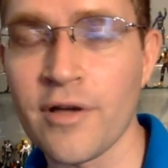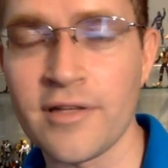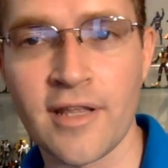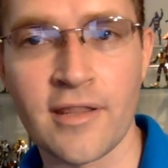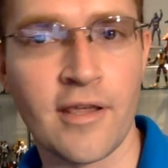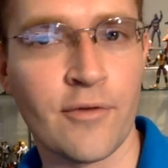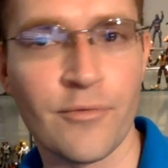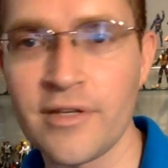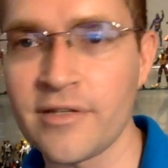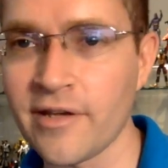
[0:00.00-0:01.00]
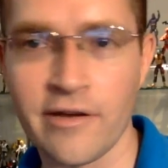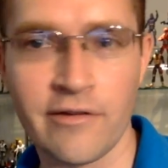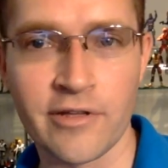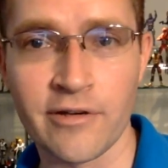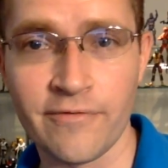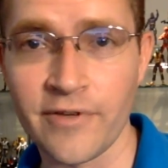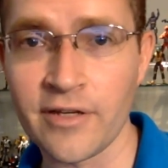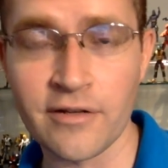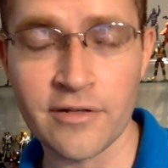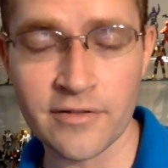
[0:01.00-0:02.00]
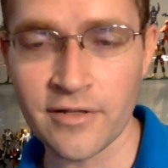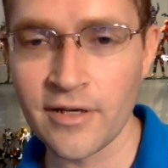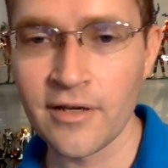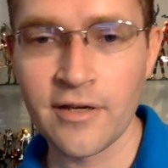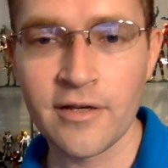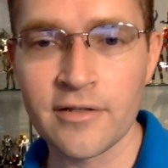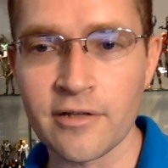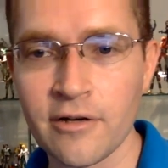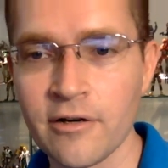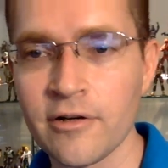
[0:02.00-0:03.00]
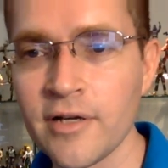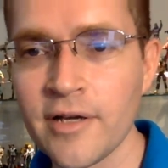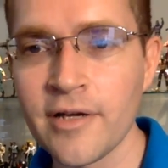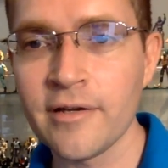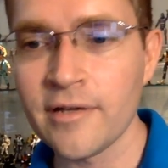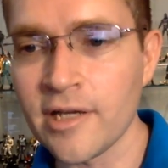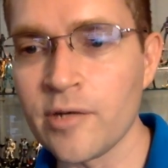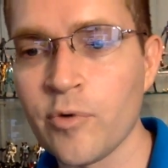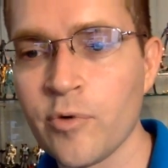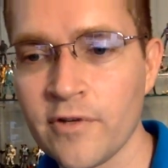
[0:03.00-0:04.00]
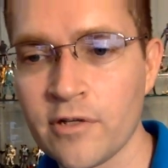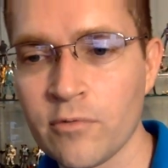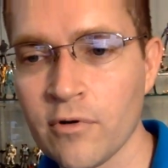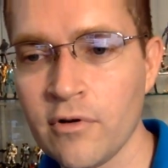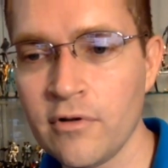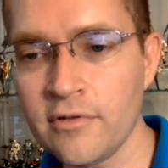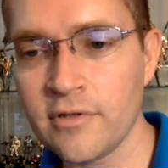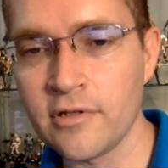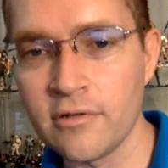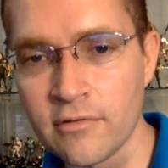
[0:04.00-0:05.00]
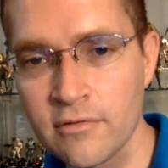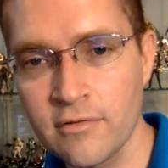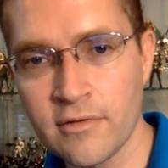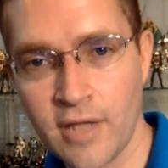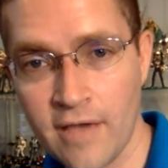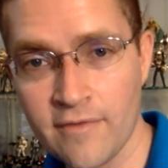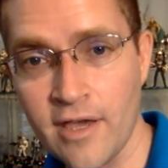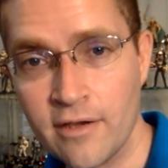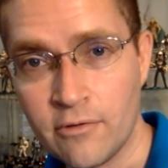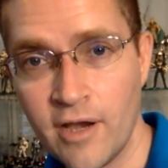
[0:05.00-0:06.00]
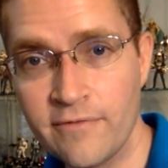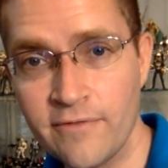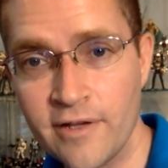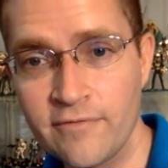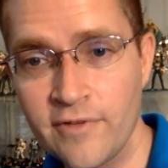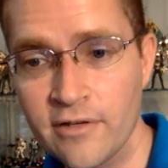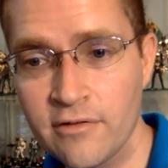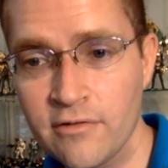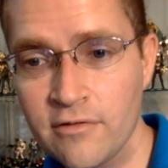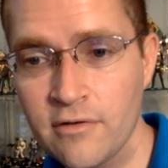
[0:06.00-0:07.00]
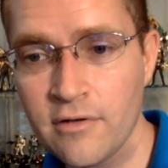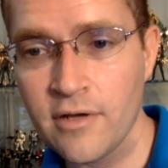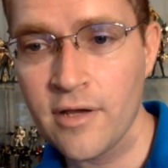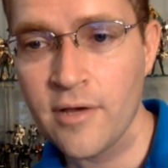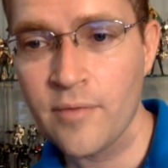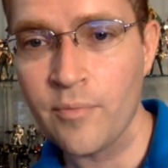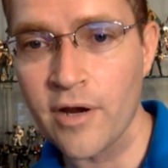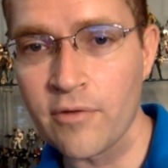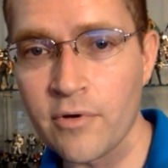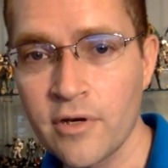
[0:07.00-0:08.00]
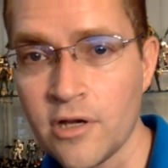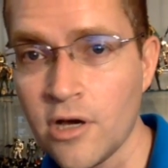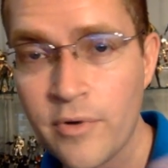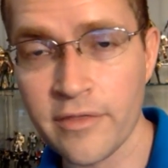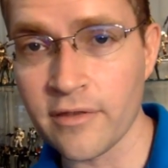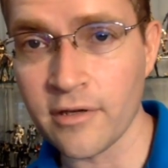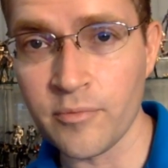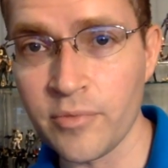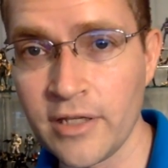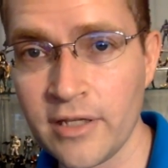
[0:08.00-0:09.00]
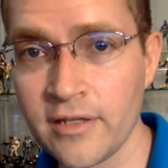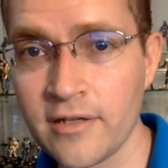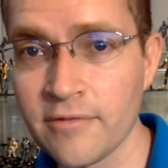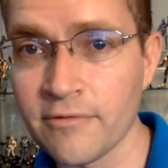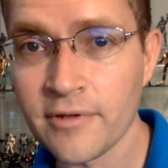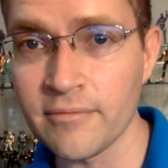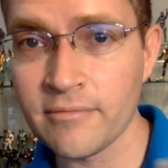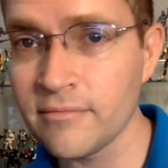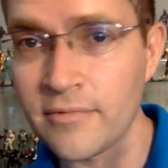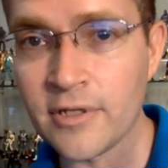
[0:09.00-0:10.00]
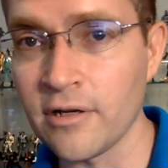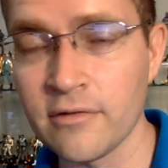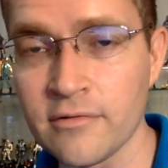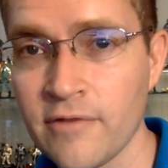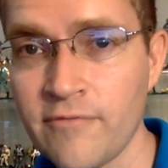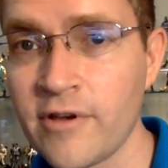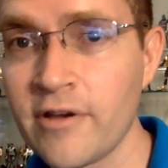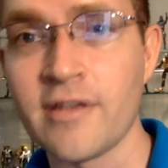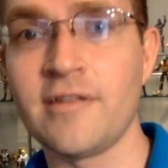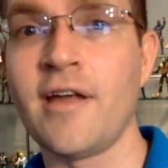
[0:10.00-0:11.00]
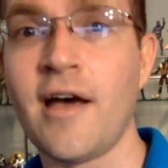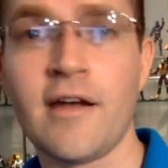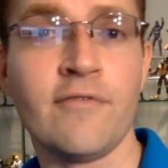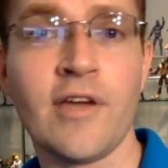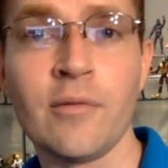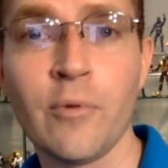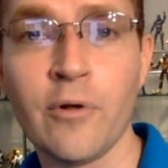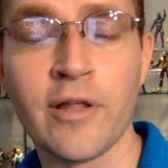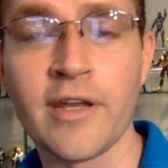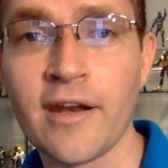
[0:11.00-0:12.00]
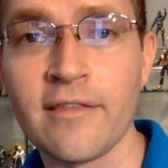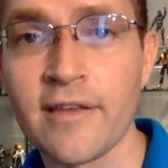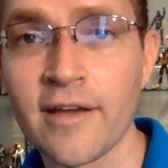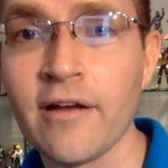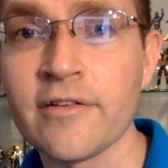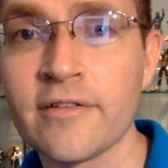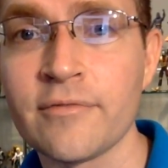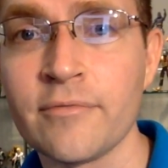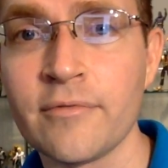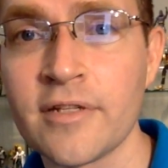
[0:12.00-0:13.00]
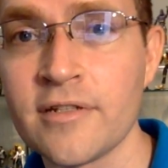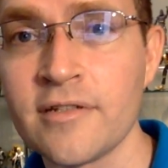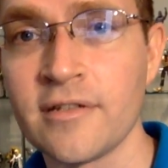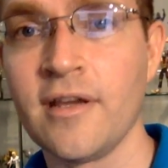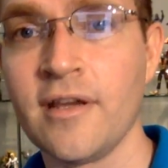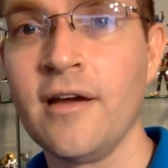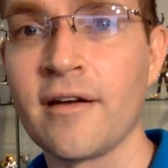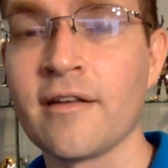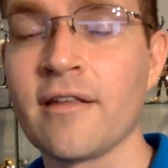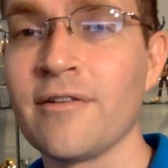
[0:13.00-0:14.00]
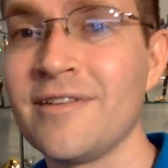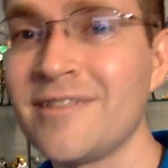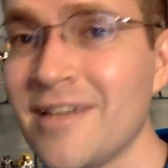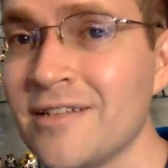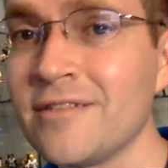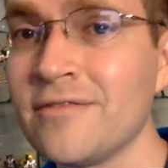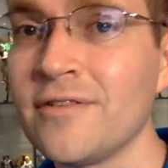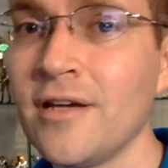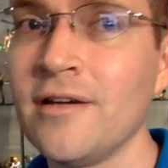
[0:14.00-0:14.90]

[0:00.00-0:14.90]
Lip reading: is that they recycle their figures. So, in a perfect world, you'd have that Gryphon vehicle, but it would come with a completely different, a figure that's not available in anything else, which is another incentive